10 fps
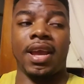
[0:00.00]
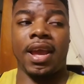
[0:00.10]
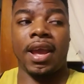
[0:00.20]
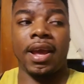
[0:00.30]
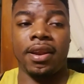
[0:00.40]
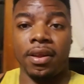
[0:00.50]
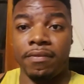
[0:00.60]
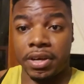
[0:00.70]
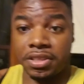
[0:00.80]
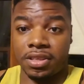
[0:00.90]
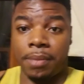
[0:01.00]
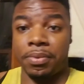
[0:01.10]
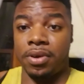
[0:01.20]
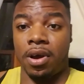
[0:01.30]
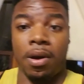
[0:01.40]
and Vice
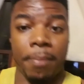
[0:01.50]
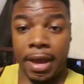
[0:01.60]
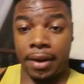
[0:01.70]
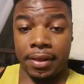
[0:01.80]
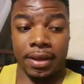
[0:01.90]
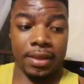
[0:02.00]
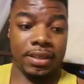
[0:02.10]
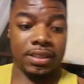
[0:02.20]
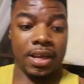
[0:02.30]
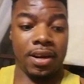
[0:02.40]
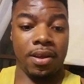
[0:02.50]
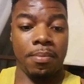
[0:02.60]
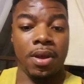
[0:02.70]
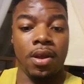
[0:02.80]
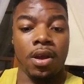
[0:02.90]
Leopard all battling in the stadium.